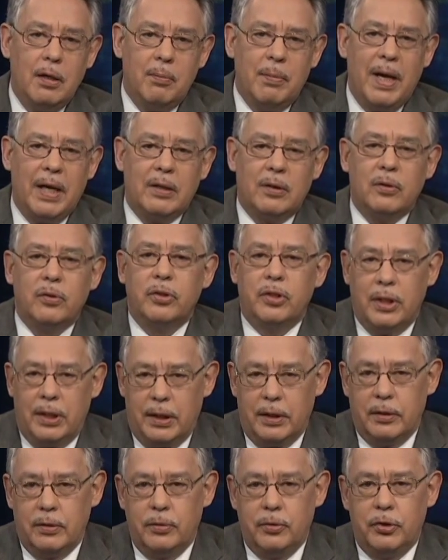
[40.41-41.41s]
Michael
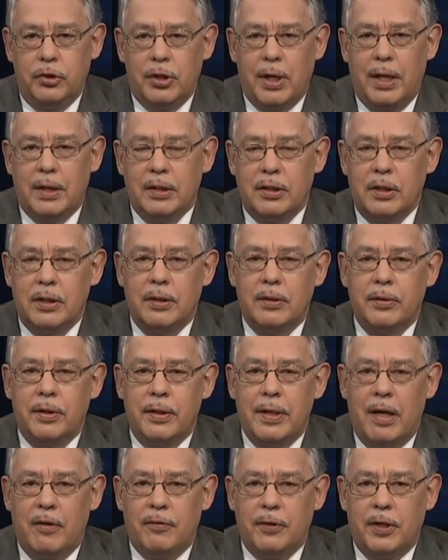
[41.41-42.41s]
Dunn, who shot and killed
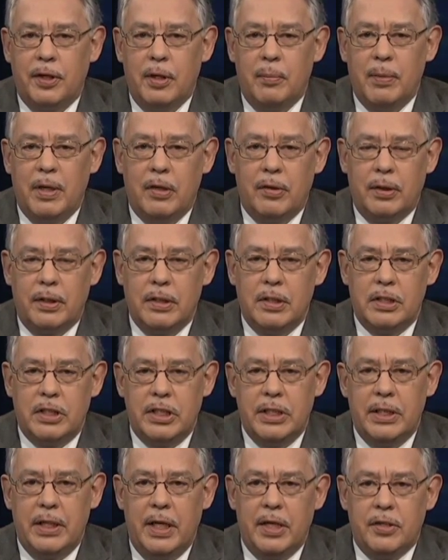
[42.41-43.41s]
an African American
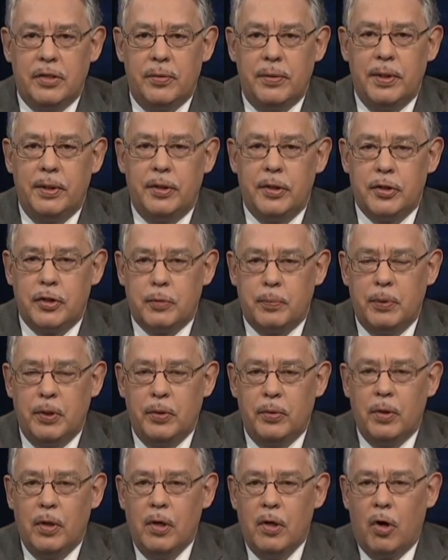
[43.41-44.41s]
teenager in a
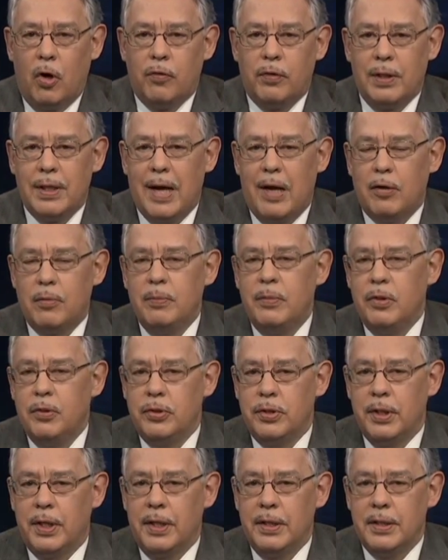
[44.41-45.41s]
dispute over loud
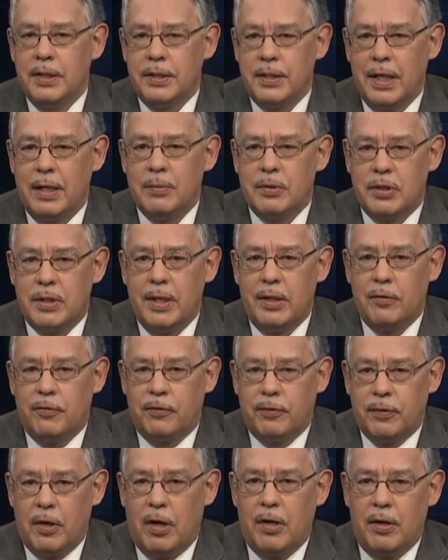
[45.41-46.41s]
music in the same state of
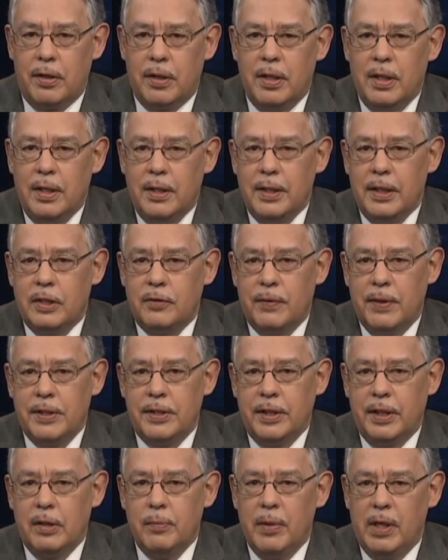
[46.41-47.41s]
Florida, is
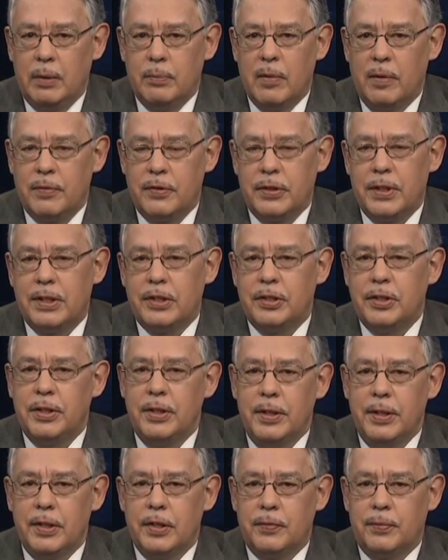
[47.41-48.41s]
facing a minimum of 60
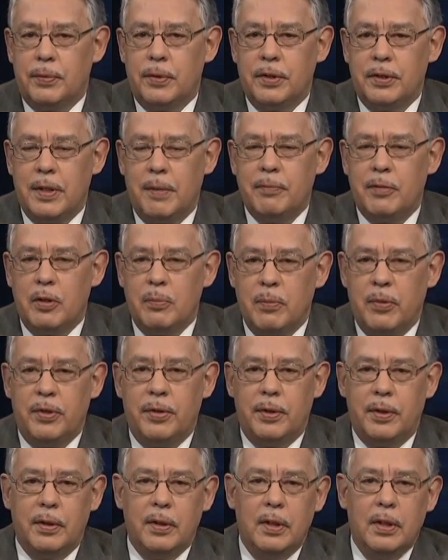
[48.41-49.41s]
years for attempted
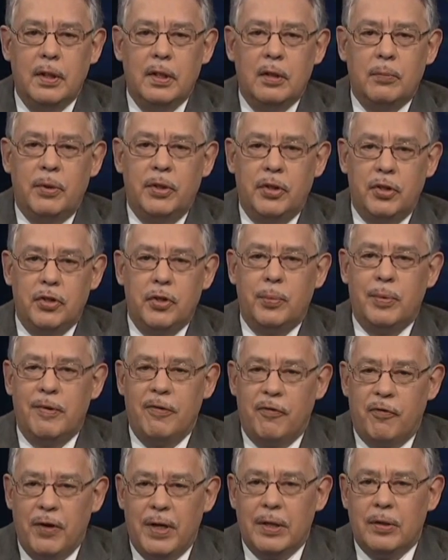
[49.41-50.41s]
murder. But the jury
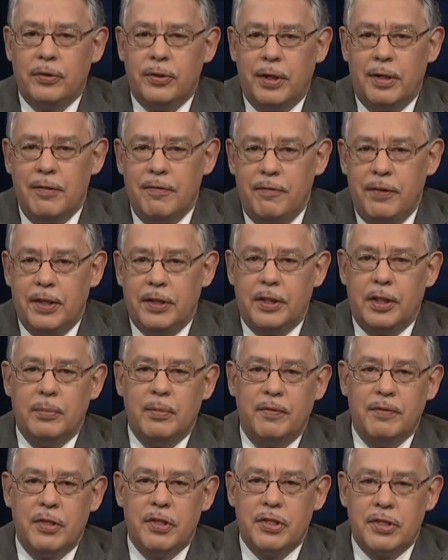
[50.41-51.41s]
failed to convict him
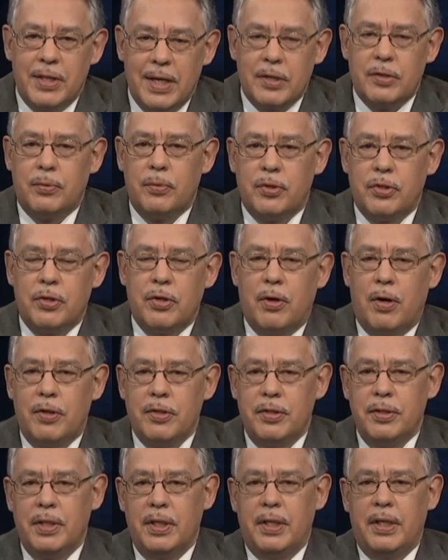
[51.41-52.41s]
of the central
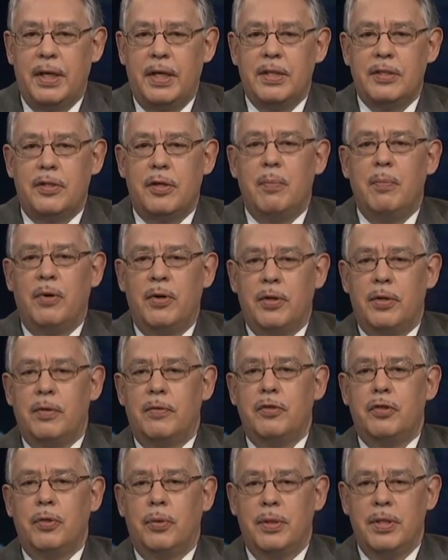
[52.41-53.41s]
charge in the case, the murder
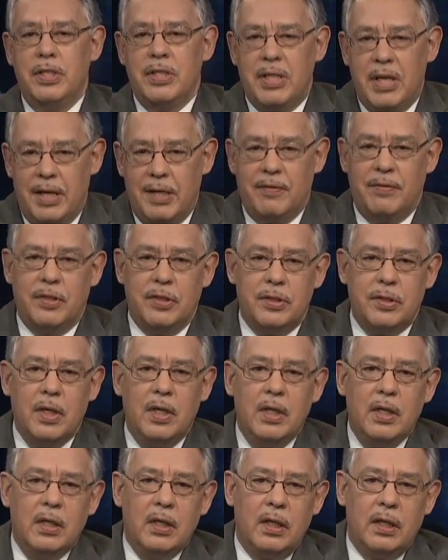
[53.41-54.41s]
of Jordan Davis,
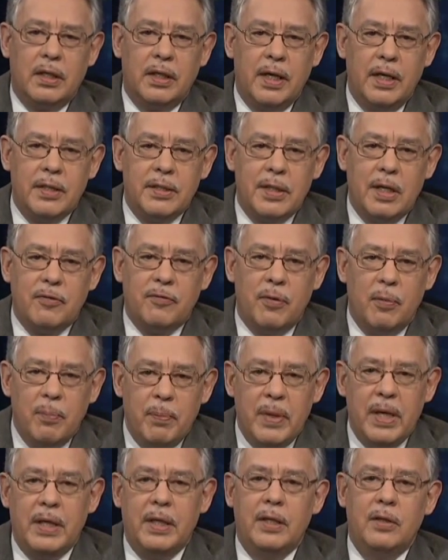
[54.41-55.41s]
a case that for
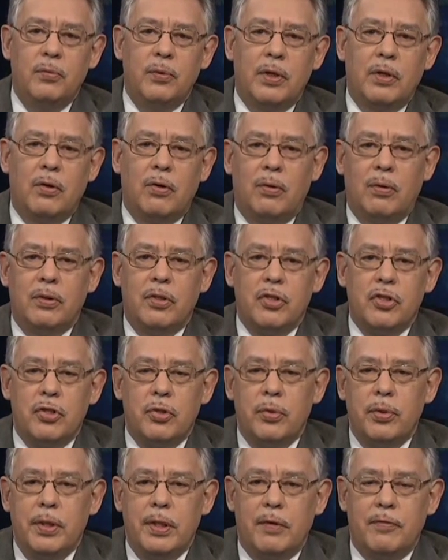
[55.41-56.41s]
many recalled the shooting